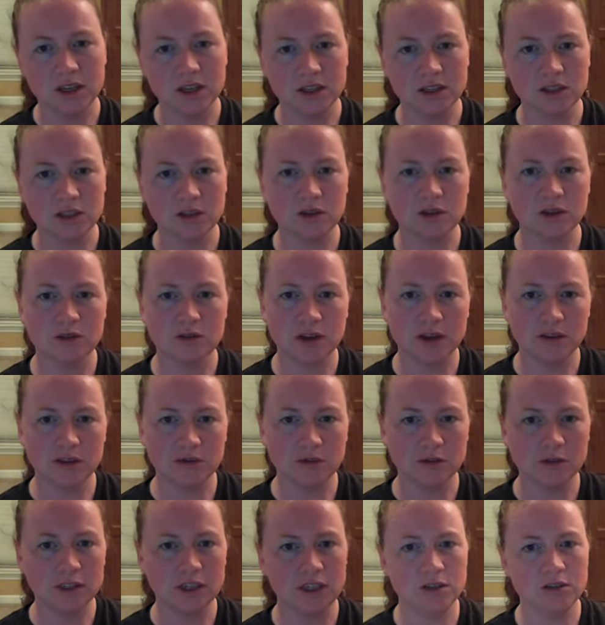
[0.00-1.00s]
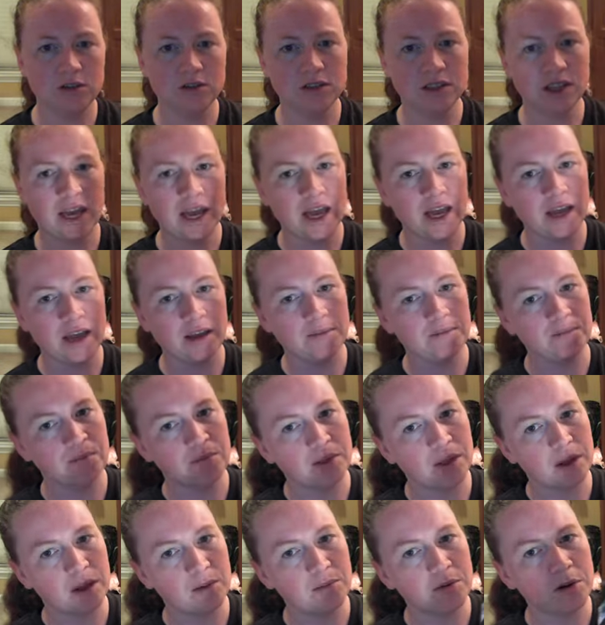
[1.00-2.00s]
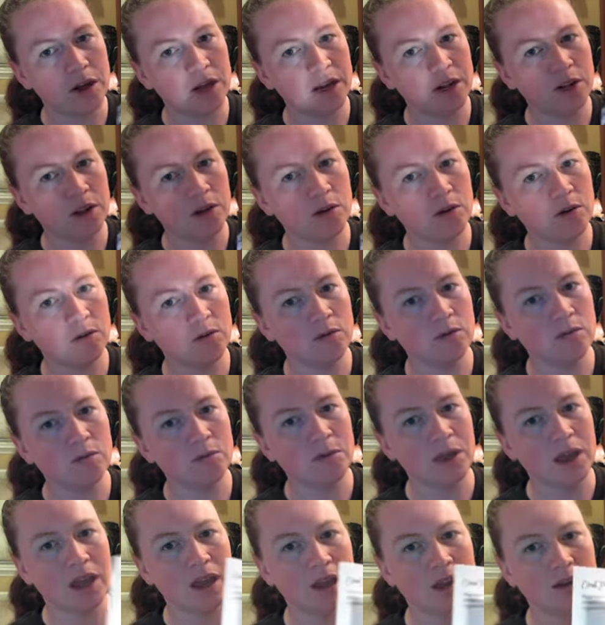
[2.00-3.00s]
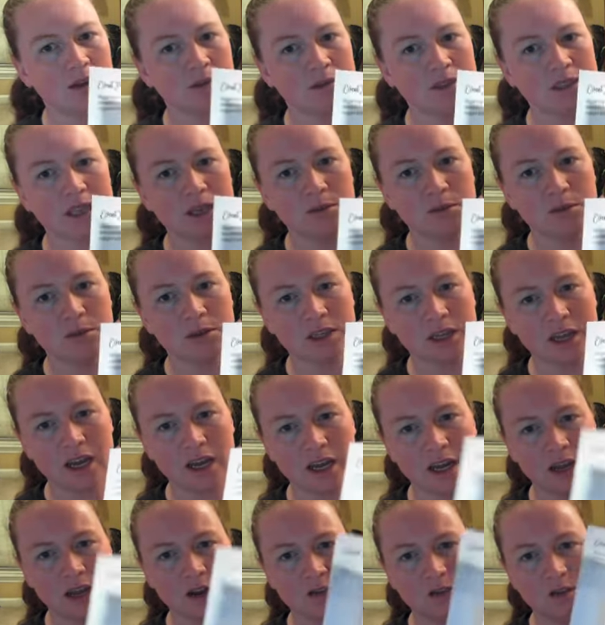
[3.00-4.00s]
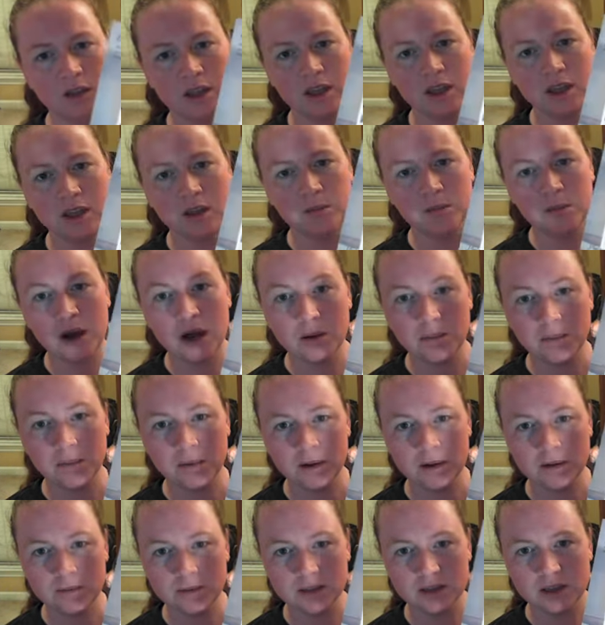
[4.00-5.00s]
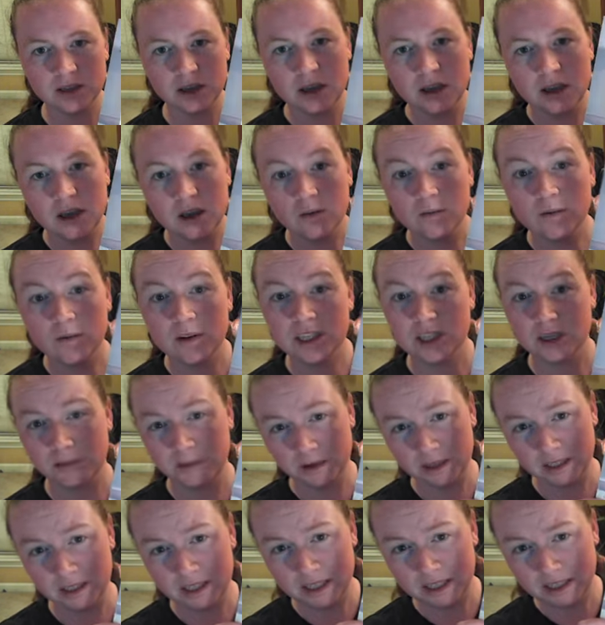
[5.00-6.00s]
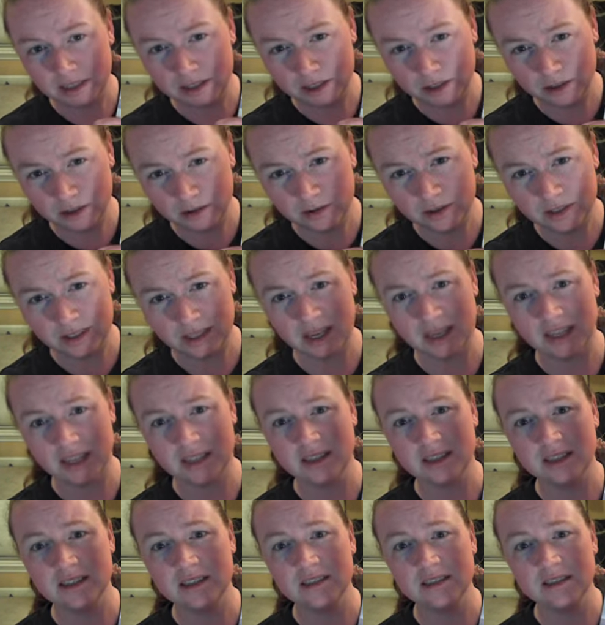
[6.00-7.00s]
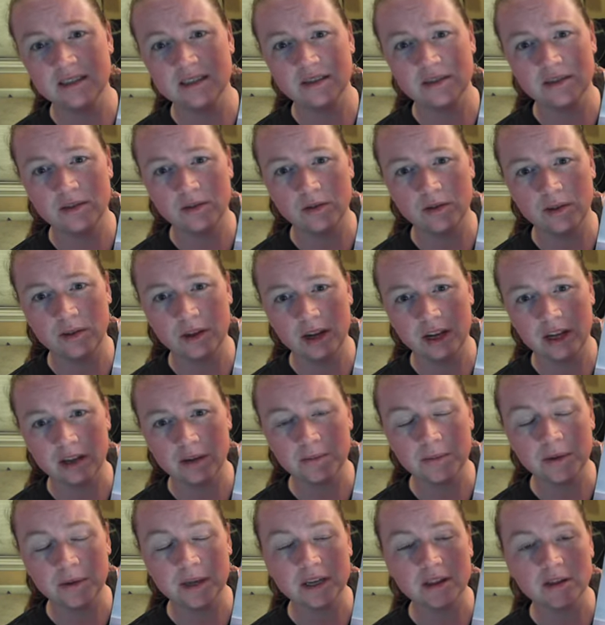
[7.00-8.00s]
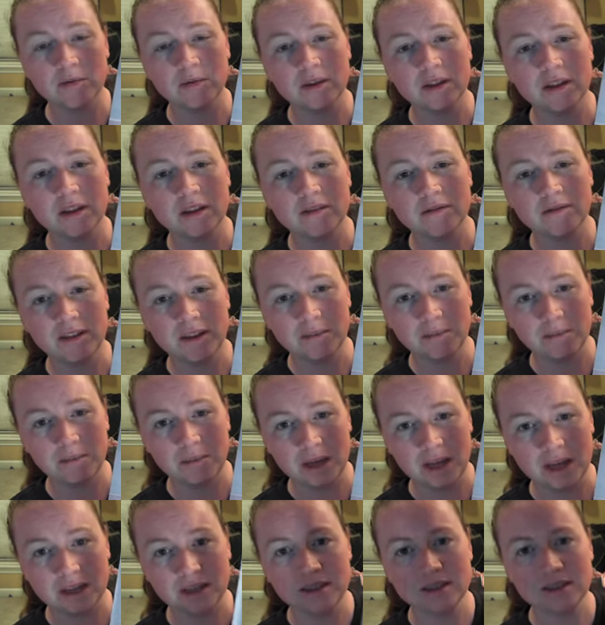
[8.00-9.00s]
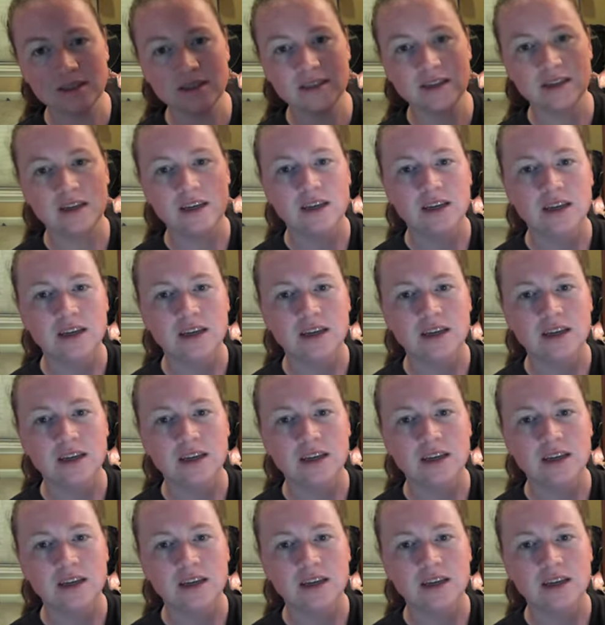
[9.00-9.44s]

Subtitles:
So I was grateful to use that. I brought it home and I was able to cut out the pop-ups, which I printed in 2 sizes so that I could pick the one that fit best.